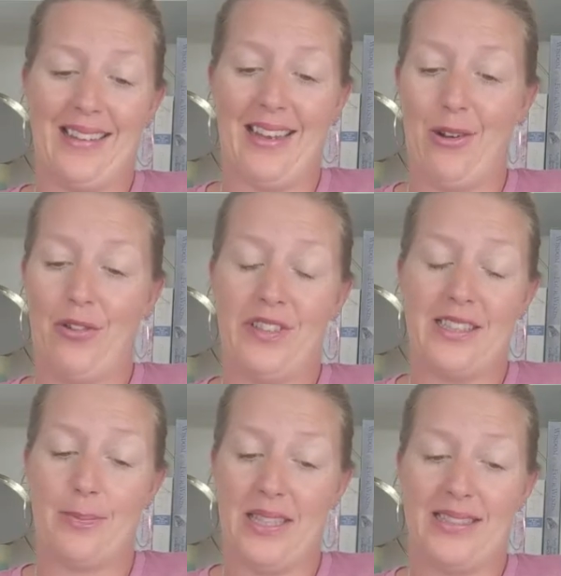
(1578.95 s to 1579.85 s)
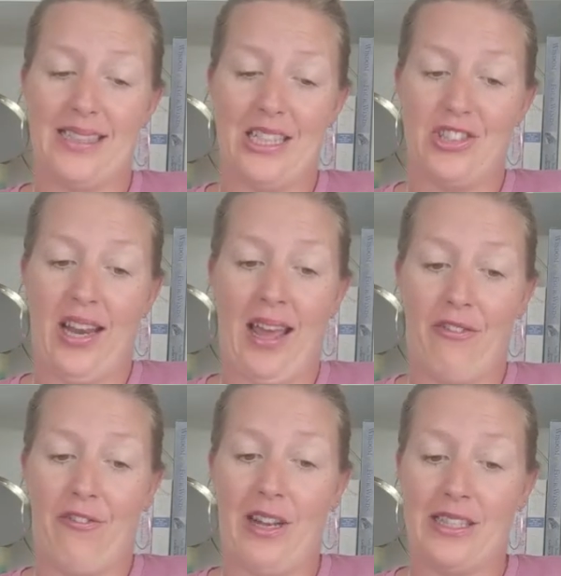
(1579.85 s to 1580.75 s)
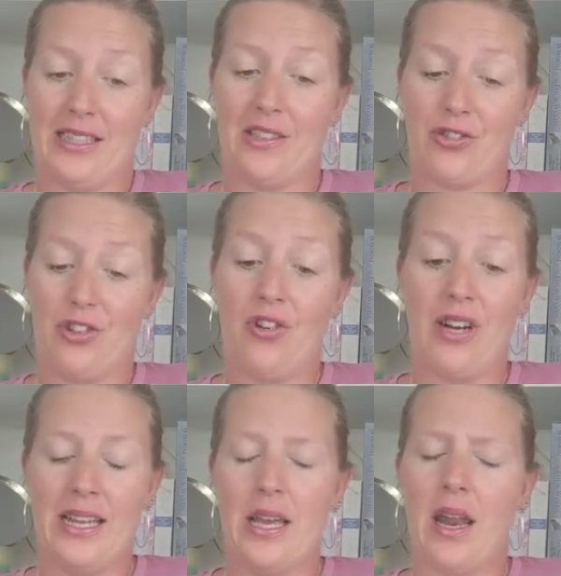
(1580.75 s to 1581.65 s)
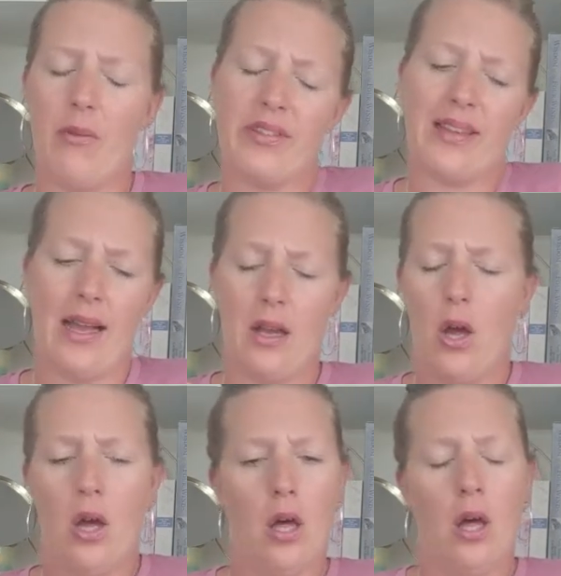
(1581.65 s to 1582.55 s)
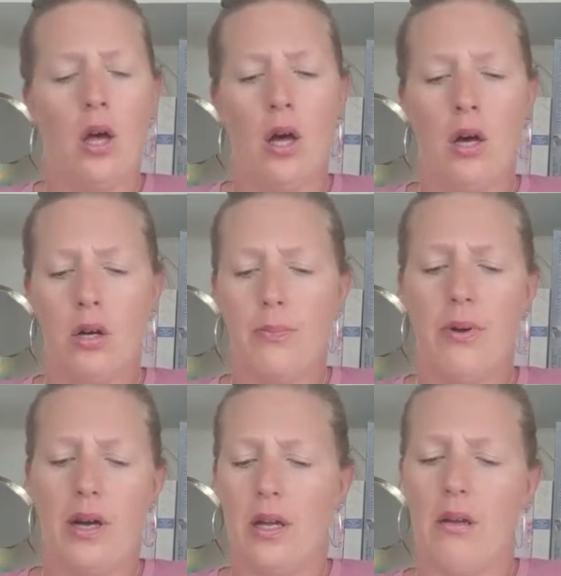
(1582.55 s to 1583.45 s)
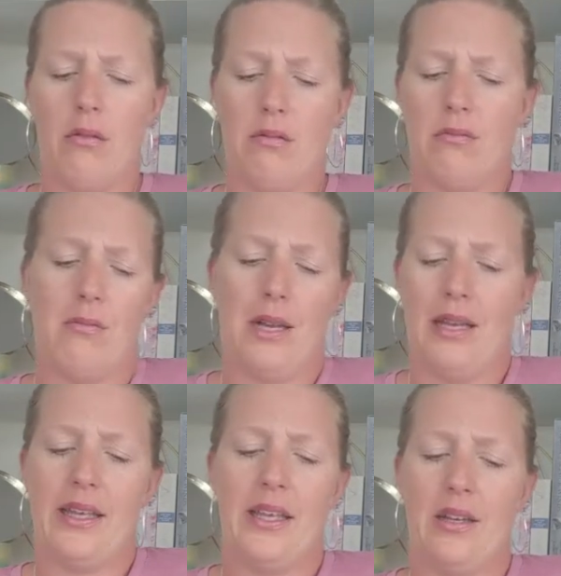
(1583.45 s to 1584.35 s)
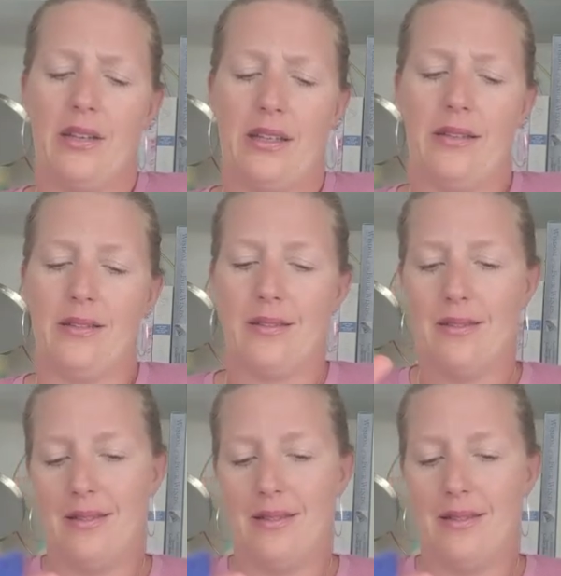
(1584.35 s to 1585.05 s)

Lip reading: I love this message, and I felt it strongly, and I was like, oh, but I hear it.